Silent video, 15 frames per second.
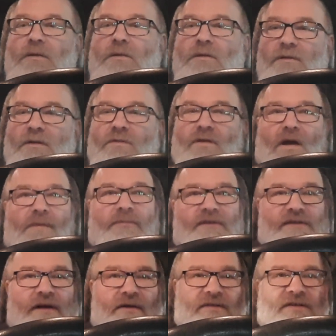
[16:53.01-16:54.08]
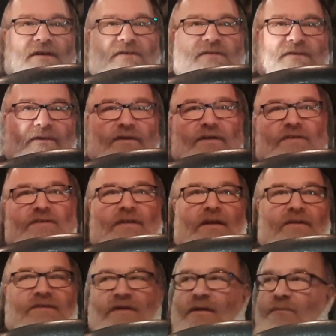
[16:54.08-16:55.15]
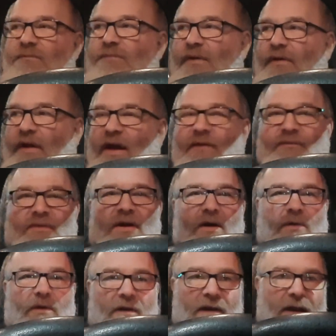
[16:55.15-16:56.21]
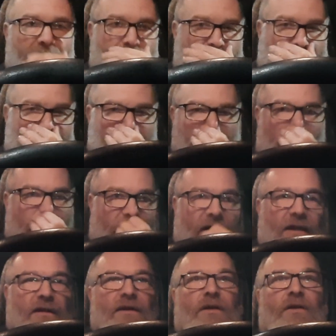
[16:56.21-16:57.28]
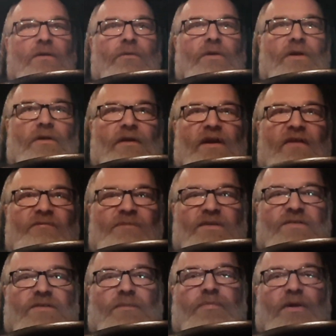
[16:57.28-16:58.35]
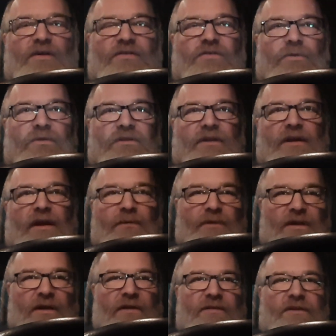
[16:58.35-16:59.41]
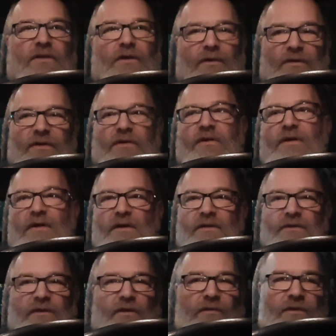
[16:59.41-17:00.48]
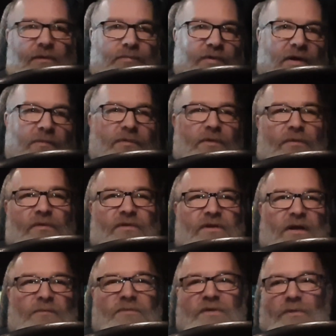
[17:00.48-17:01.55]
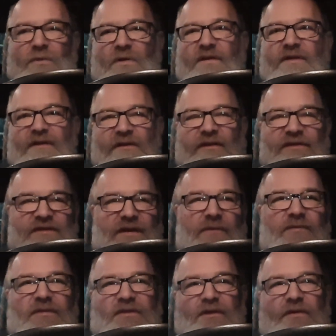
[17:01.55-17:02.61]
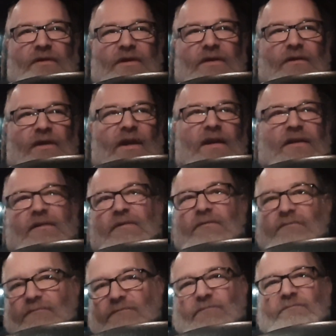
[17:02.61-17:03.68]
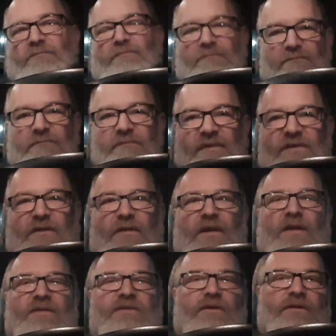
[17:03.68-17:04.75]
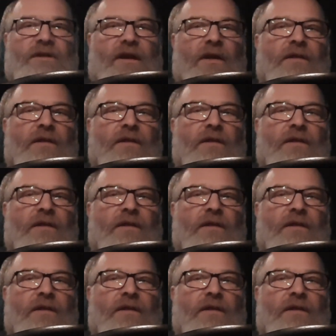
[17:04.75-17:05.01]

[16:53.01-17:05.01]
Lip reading: The time is now 6:36. I'm about half an hour late, but that's okay. We don't have Mr. Punctual today. We got the owner. The owner probably won't come to work until 7:30 or 8. So that's okay.